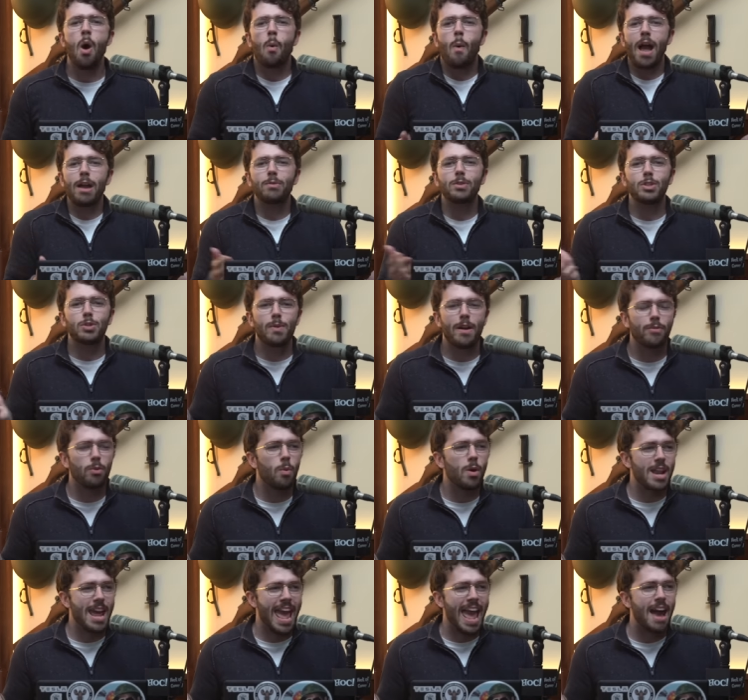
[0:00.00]
Why would you ever
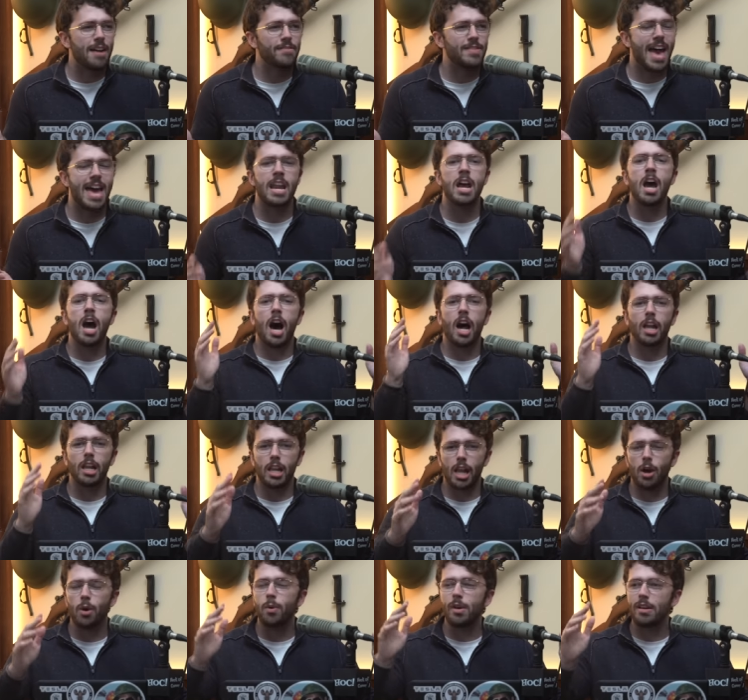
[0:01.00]
want to have that? A
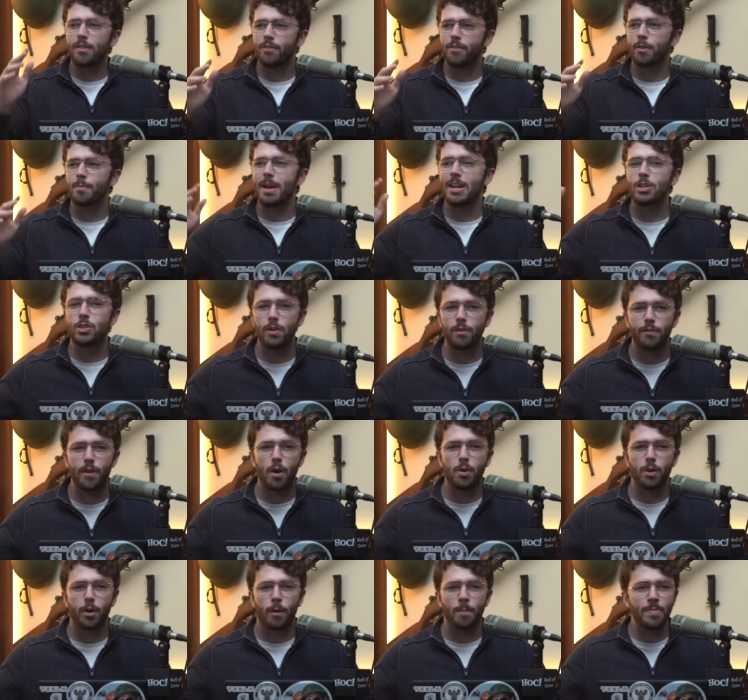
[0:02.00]
low information
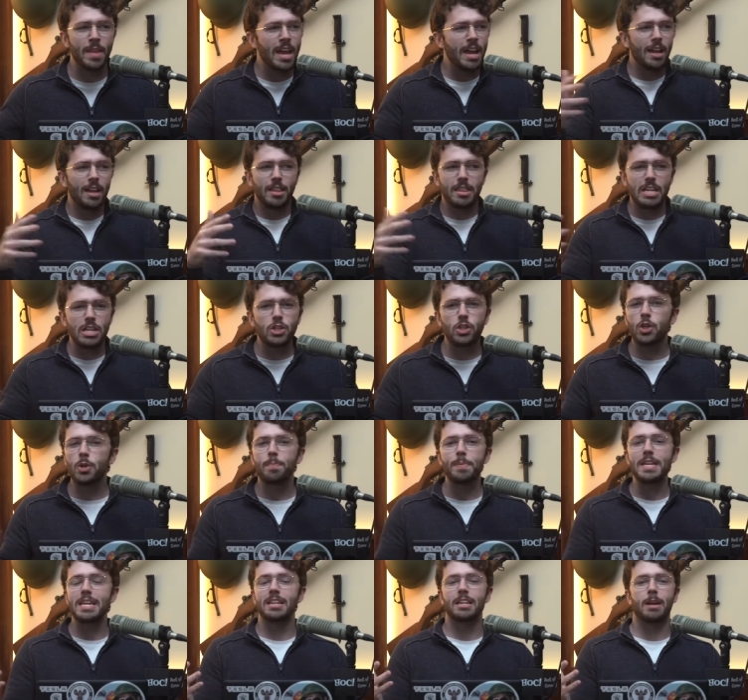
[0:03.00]
voter. These should
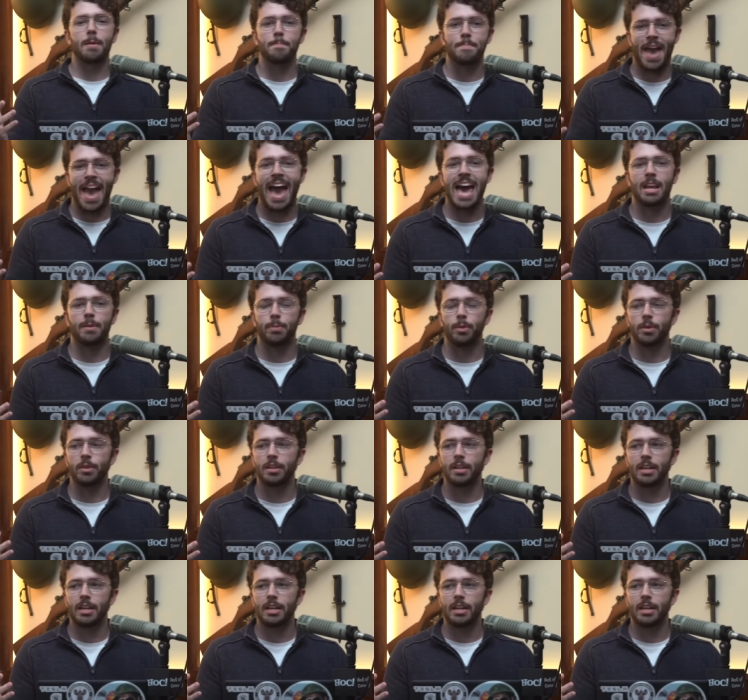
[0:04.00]
be incompatible.